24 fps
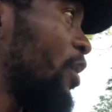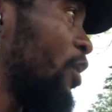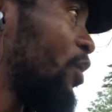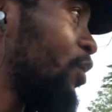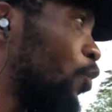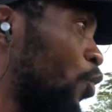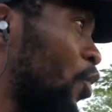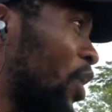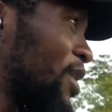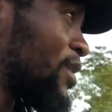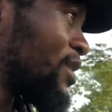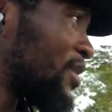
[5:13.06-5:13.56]

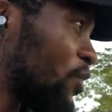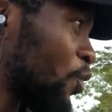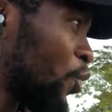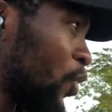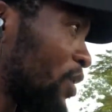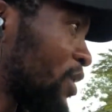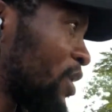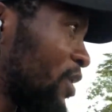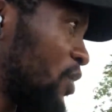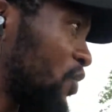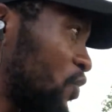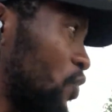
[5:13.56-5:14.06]
What's
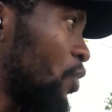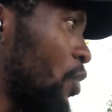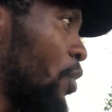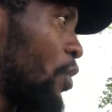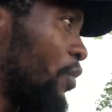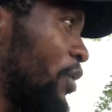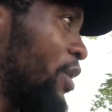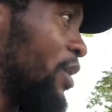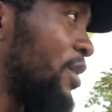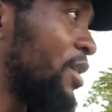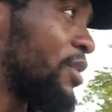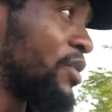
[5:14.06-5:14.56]
the
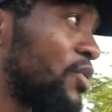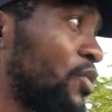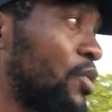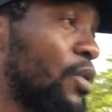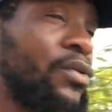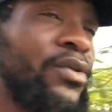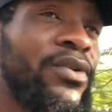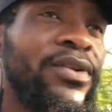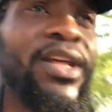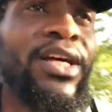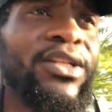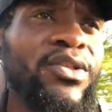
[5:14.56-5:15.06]
story? The
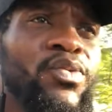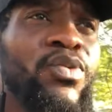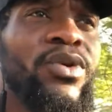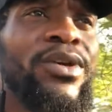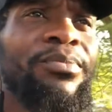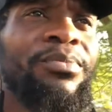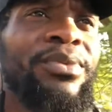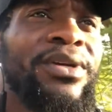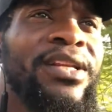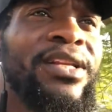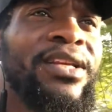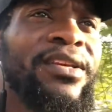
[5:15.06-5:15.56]
story that we
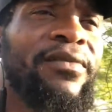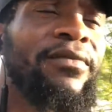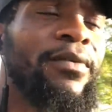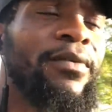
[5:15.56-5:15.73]
believe